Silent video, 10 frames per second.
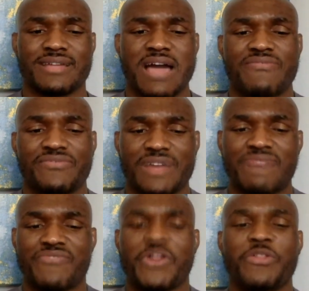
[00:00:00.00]

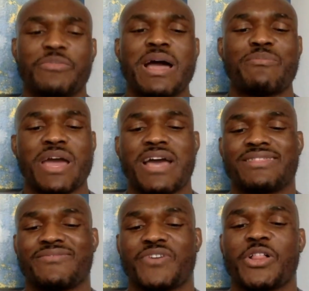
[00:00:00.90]
I've followed my
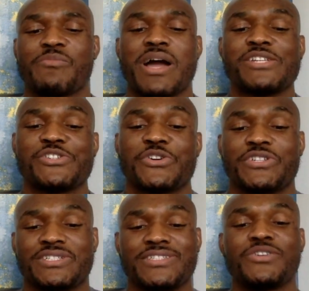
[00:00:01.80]
path. I've followed my
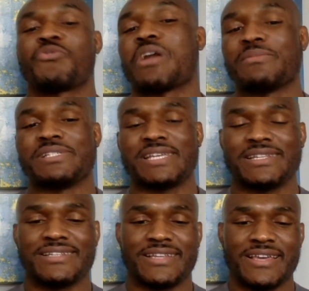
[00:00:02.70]
journey, and look where I'm
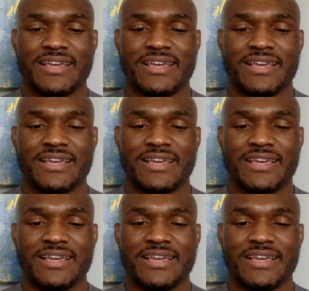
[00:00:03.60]
sitting.